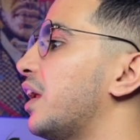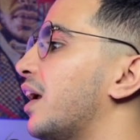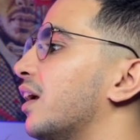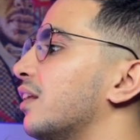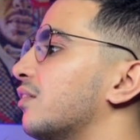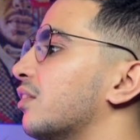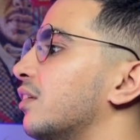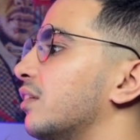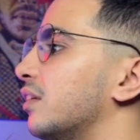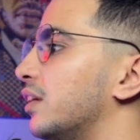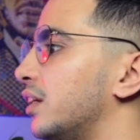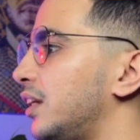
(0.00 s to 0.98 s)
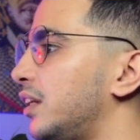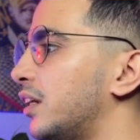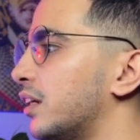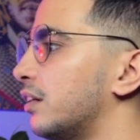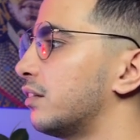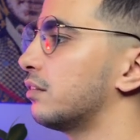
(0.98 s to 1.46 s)
add uh, in
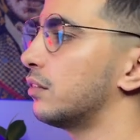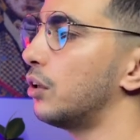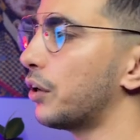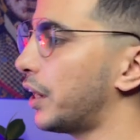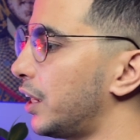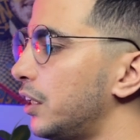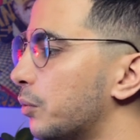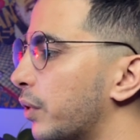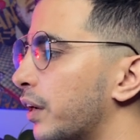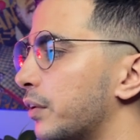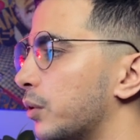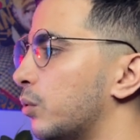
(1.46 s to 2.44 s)
here or anywhere you